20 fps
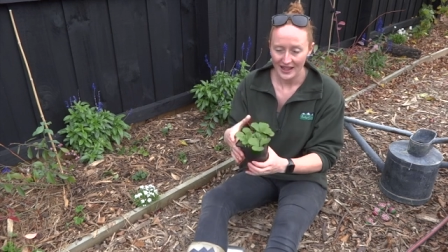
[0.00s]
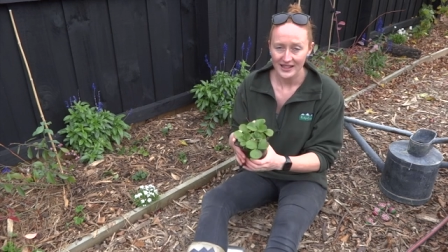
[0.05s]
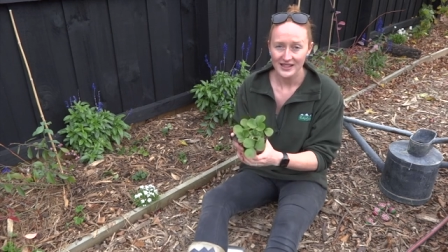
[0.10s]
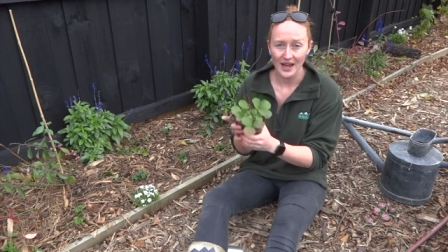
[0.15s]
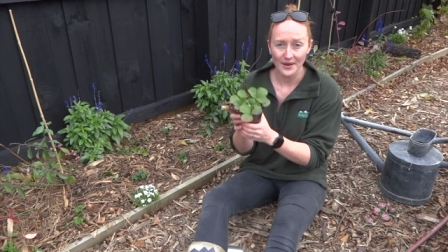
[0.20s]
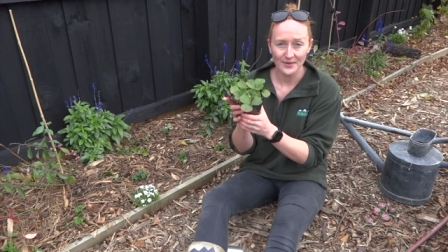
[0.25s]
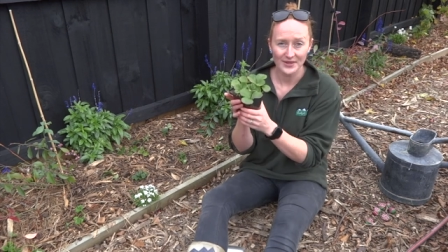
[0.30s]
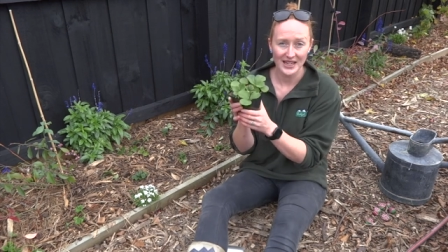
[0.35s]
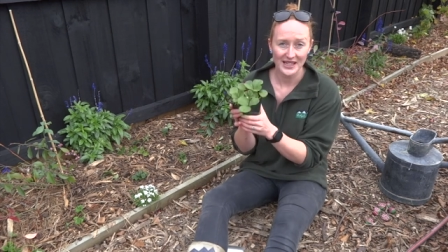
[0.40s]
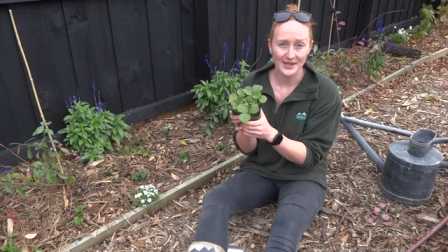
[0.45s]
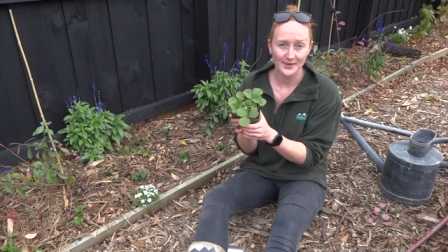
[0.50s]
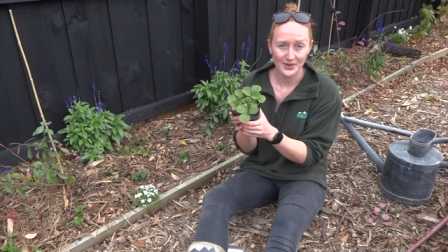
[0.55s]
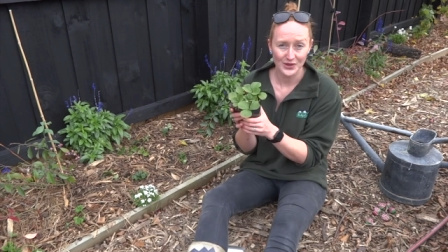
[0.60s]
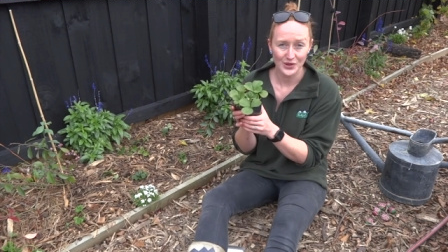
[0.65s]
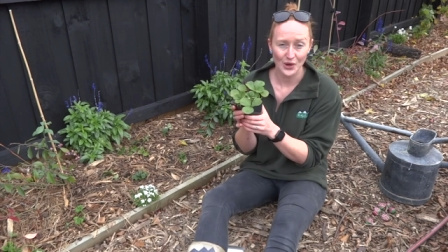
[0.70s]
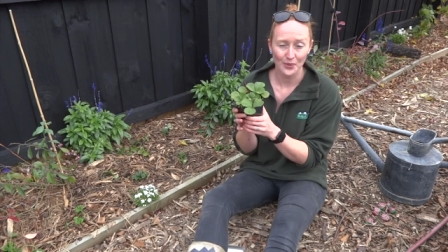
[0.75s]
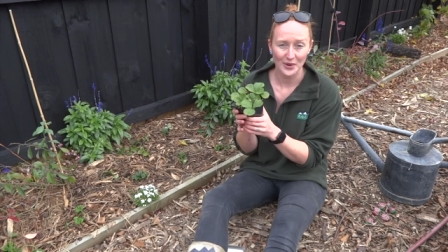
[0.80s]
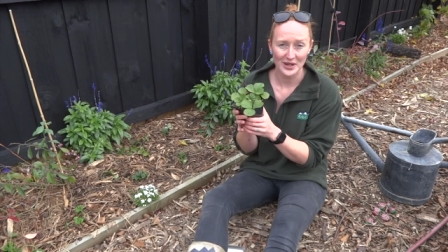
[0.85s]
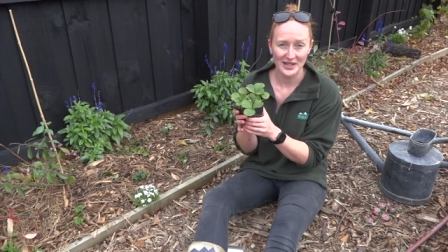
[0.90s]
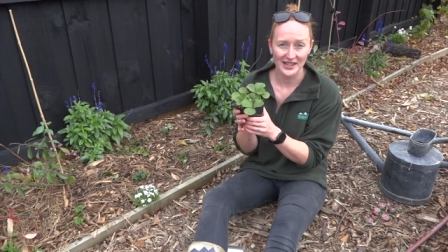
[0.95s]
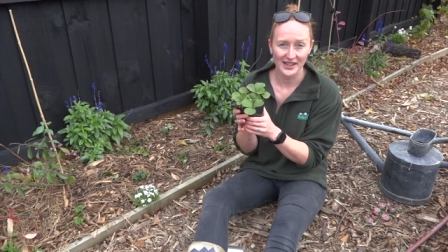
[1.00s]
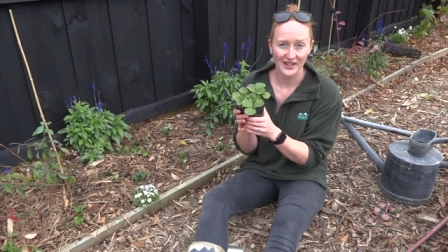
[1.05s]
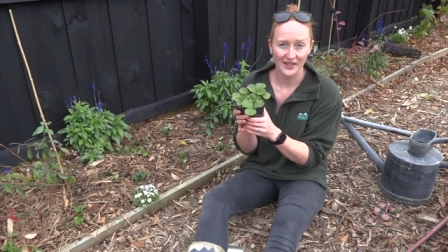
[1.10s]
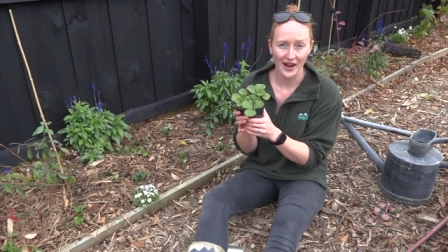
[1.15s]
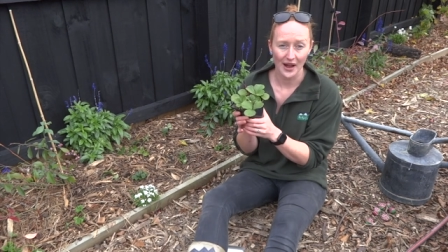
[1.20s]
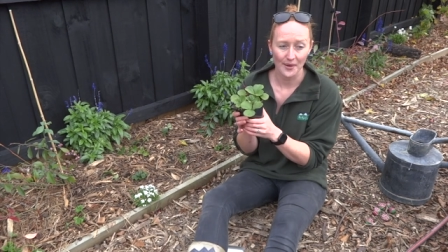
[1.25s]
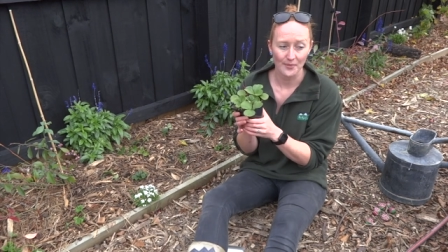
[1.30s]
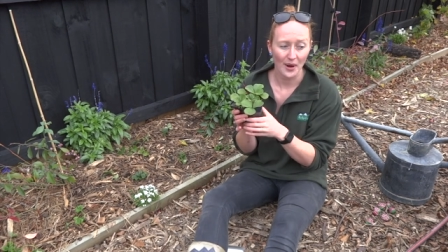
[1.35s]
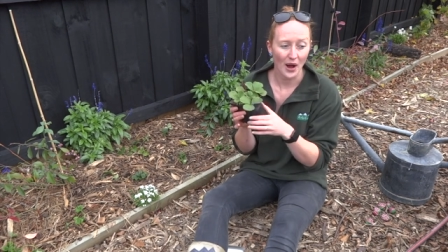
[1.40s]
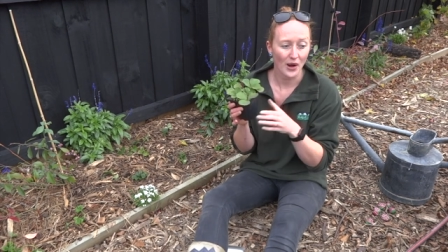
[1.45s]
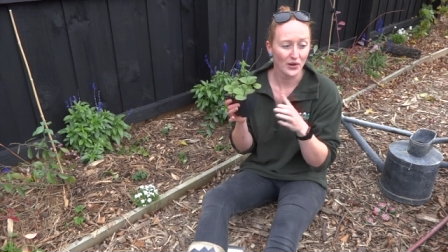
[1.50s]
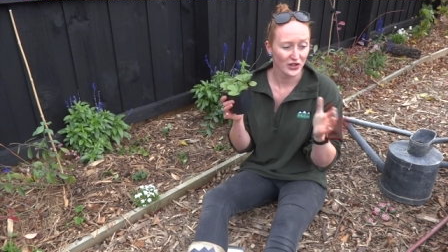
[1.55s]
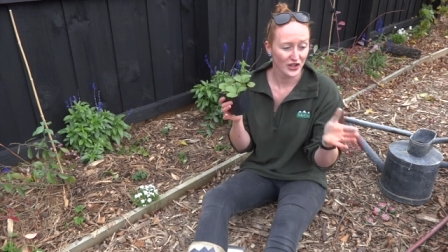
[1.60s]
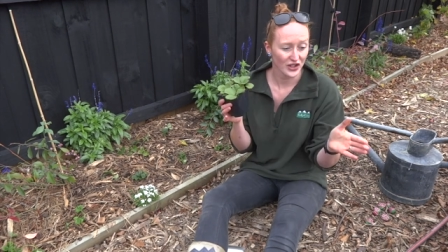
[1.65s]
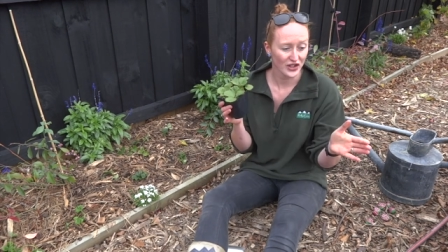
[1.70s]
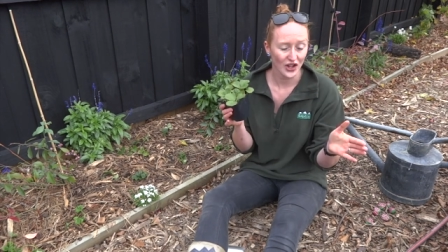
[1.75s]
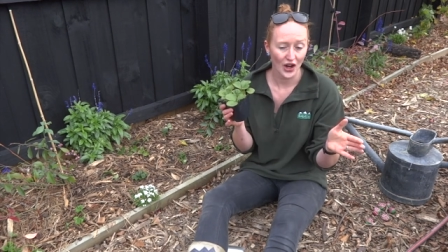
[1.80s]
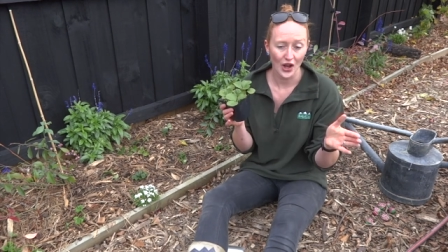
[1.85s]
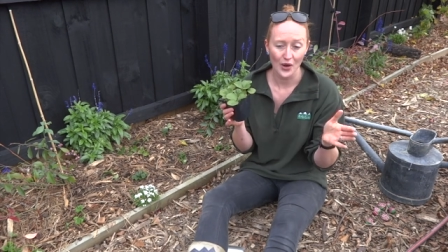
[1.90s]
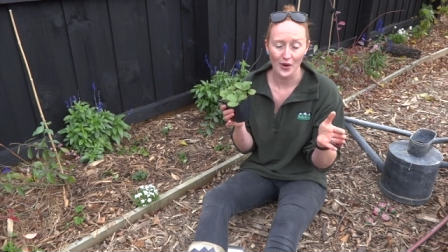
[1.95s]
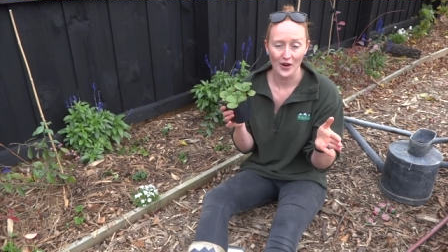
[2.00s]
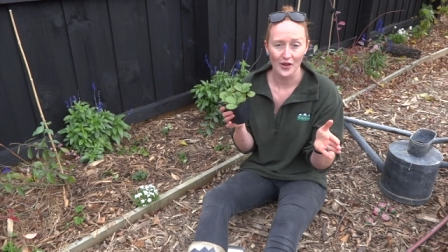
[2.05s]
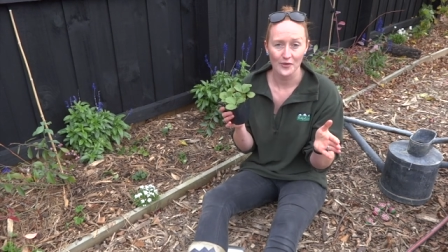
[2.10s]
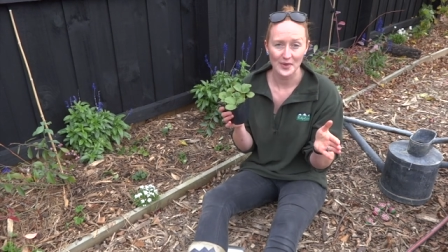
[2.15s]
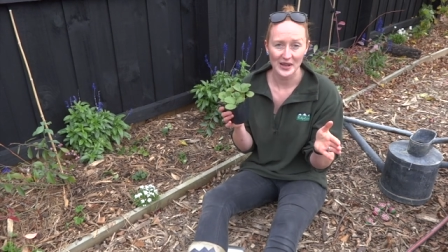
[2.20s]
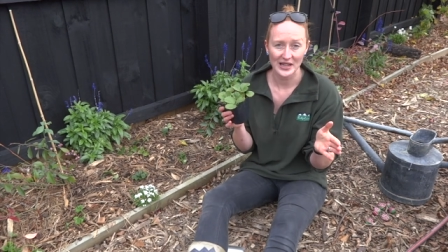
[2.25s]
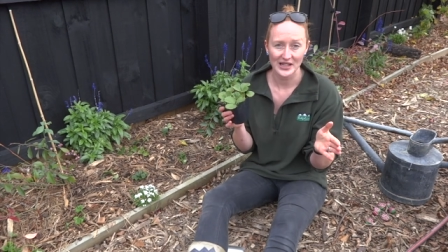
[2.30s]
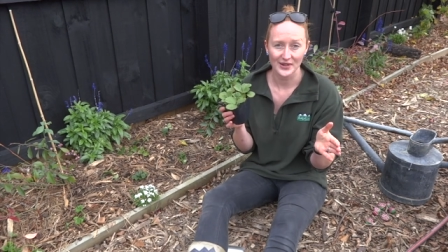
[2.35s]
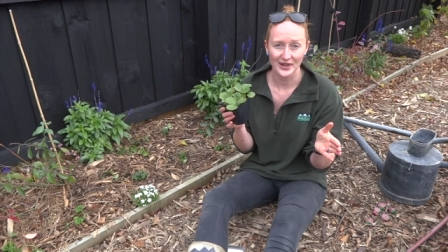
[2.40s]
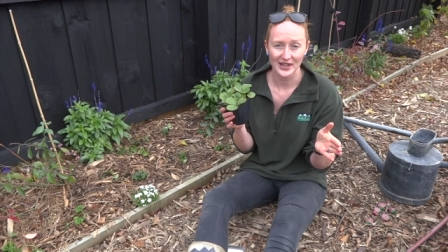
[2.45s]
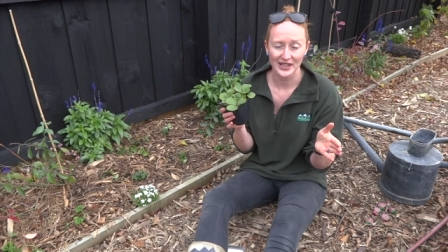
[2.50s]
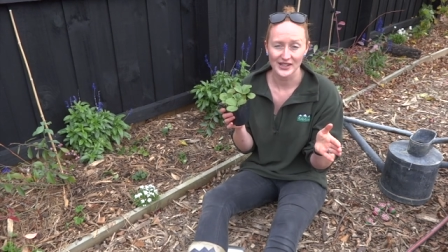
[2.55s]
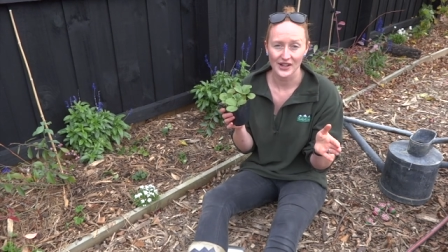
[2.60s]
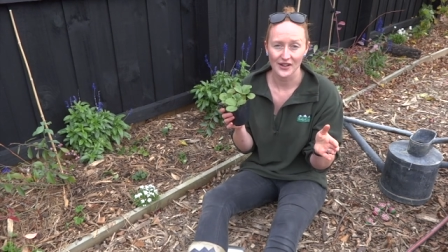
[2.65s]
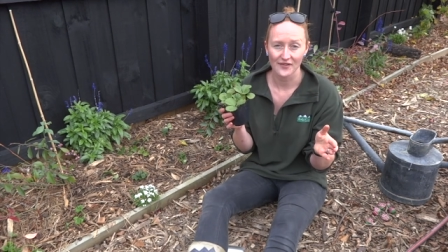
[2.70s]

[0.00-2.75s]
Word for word: time to get some strawberries in the ground but I'll just show you what I've been doing so